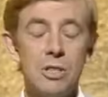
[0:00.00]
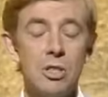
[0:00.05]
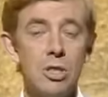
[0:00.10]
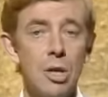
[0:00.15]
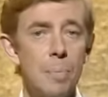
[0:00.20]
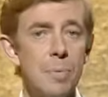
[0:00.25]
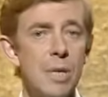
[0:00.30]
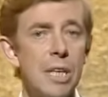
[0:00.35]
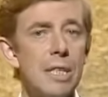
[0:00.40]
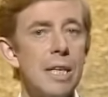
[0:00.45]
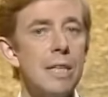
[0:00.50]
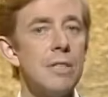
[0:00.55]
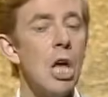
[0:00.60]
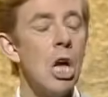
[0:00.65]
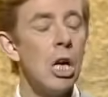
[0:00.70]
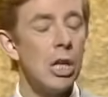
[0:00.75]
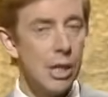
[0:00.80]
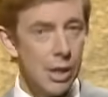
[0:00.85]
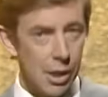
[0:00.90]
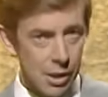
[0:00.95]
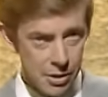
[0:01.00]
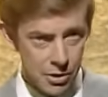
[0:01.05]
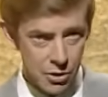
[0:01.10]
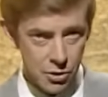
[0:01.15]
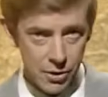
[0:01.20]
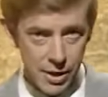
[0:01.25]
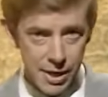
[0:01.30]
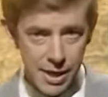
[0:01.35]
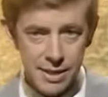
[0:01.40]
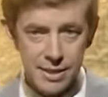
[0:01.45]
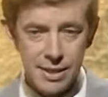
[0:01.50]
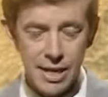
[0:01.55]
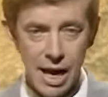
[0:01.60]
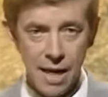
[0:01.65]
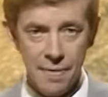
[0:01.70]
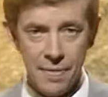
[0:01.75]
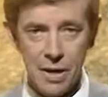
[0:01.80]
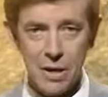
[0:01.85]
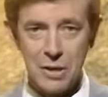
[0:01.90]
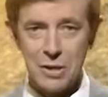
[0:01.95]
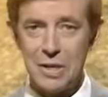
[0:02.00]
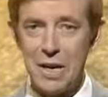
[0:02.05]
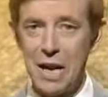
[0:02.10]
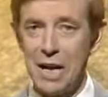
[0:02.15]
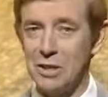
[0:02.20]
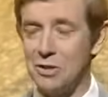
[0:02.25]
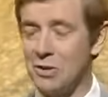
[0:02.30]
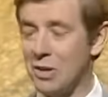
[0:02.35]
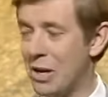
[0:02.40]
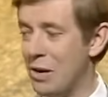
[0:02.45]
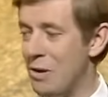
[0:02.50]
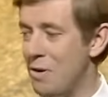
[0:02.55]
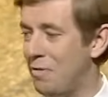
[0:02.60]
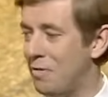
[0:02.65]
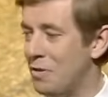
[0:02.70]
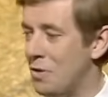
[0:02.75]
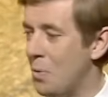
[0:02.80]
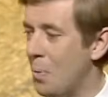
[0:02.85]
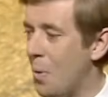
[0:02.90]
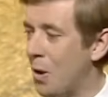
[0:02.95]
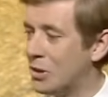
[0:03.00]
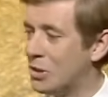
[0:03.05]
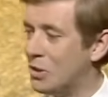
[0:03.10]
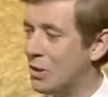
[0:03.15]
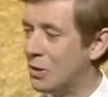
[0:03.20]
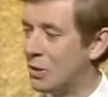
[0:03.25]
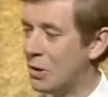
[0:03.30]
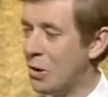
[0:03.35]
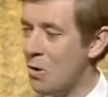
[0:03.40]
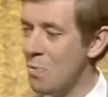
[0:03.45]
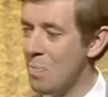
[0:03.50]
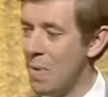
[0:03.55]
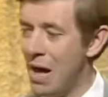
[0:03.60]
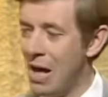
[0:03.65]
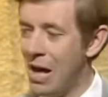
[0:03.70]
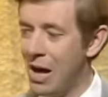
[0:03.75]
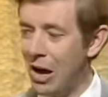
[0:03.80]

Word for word: The subject is countries, and there's an extra clue for you watching at home.